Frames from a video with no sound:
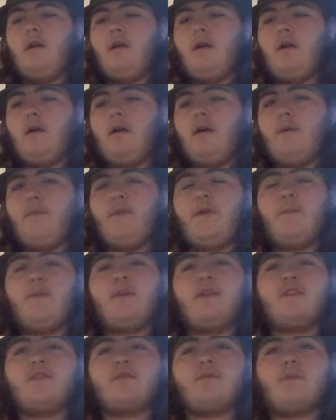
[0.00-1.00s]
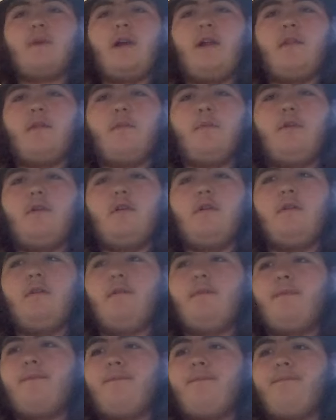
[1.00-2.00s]
Um, and because Rathma,
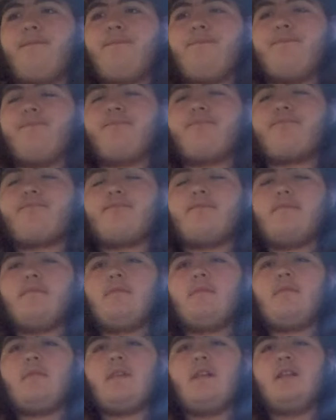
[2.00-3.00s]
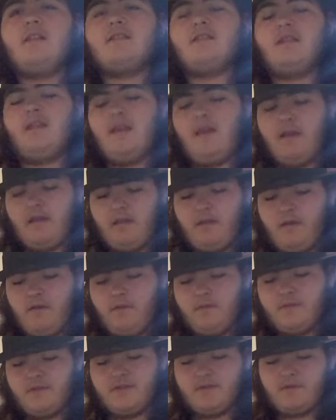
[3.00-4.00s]
his leg
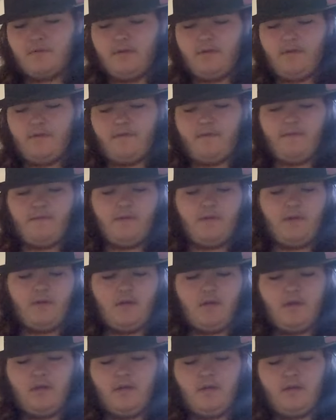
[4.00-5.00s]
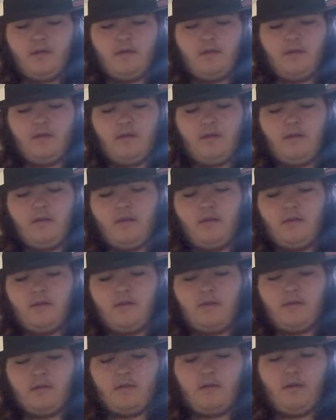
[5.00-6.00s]
was sort of he
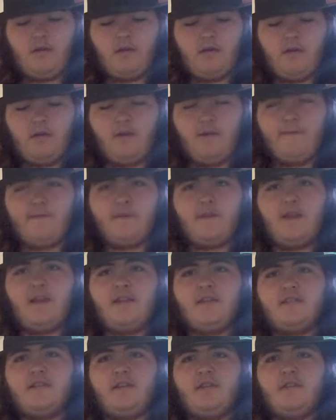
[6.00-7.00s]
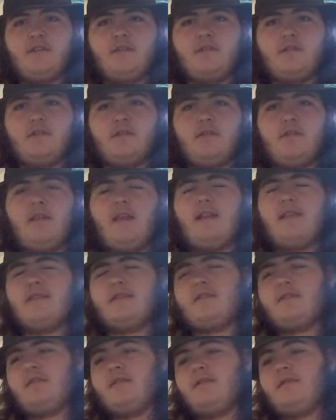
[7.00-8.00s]
cut off last sesh
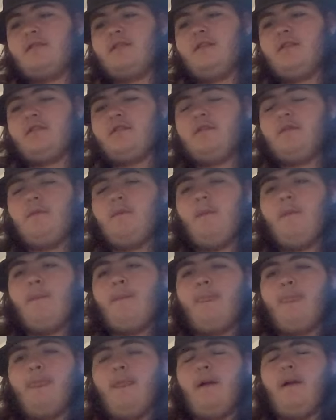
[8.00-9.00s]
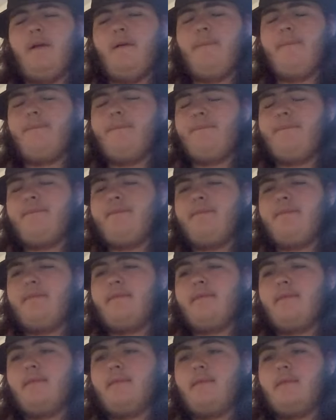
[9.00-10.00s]
last session, um,
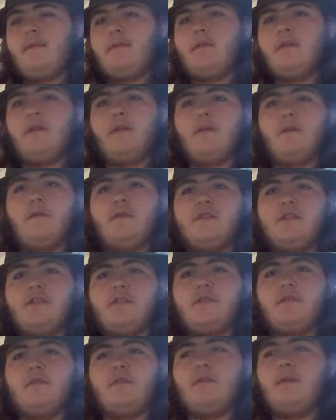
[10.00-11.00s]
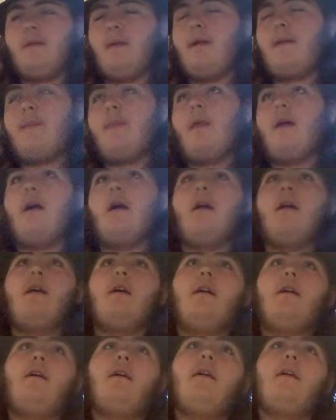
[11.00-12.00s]
you know sesh yeah the
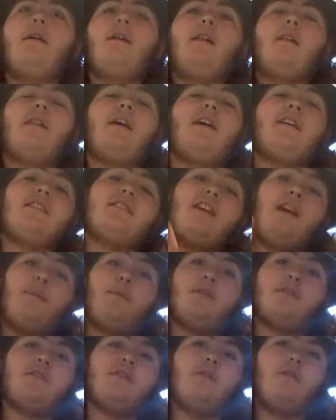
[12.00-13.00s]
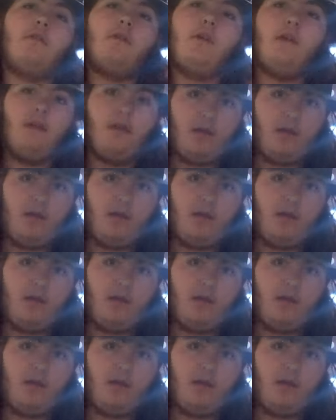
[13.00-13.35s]
last episode.